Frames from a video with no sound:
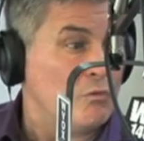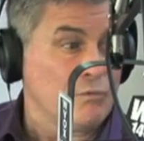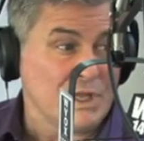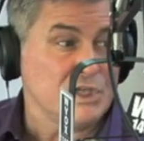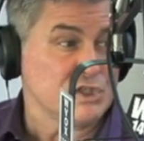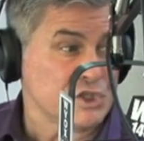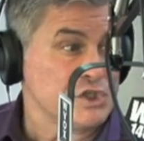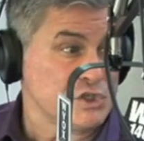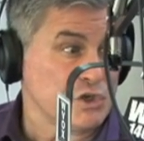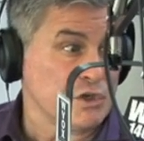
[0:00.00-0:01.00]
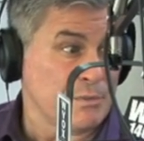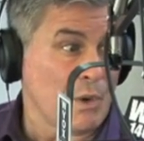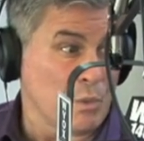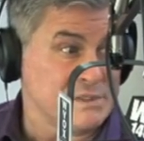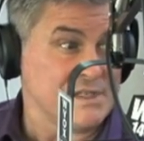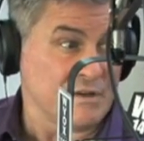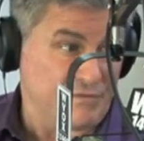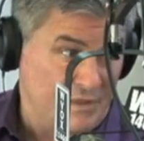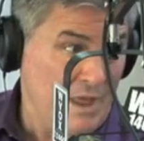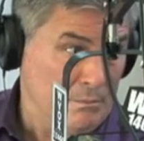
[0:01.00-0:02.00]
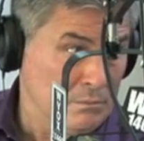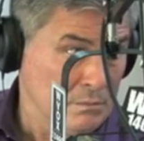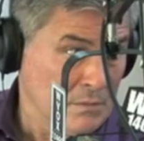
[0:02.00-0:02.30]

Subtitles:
are really just concerned about what's in it for them.